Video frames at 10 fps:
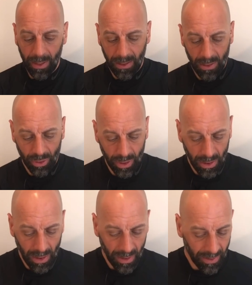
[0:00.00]
an
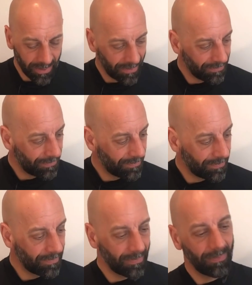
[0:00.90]
engineer,
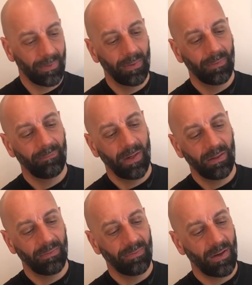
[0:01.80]

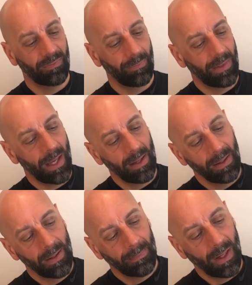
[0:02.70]
very far from
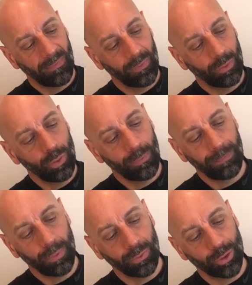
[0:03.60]
that, but if you do
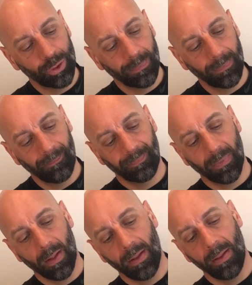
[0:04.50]
push
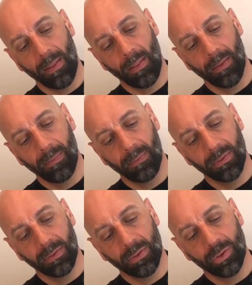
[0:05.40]

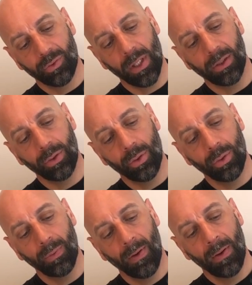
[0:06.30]
straight
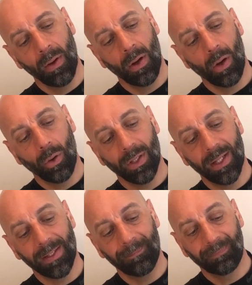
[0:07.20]
through on
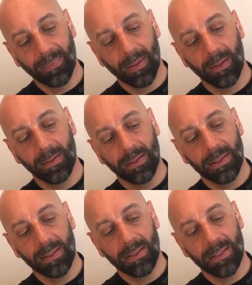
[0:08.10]
a
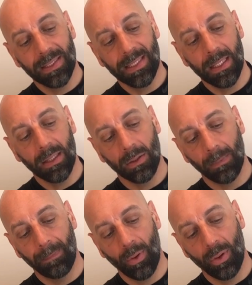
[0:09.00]
single
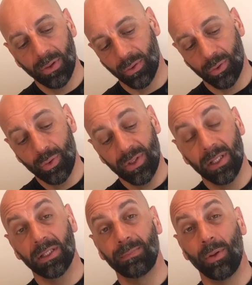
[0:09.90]
point, on 2
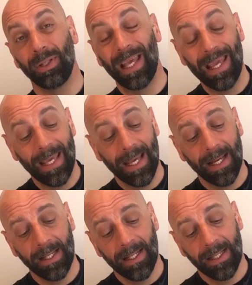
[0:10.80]
singles point
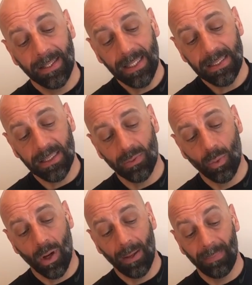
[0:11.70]
here, this is
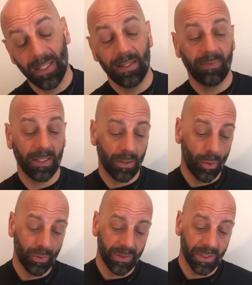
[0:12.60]
what I believe it
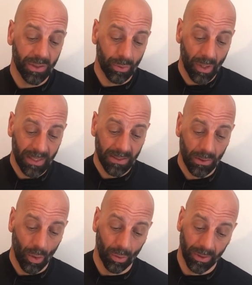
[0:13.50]
caused the
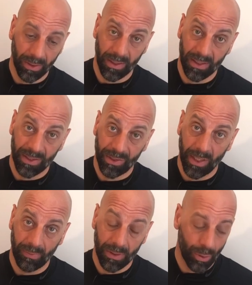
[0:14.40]
stress on the
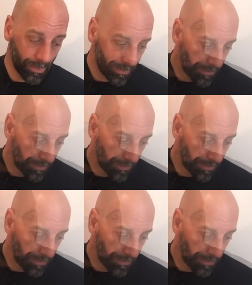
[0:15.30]
stereo tube.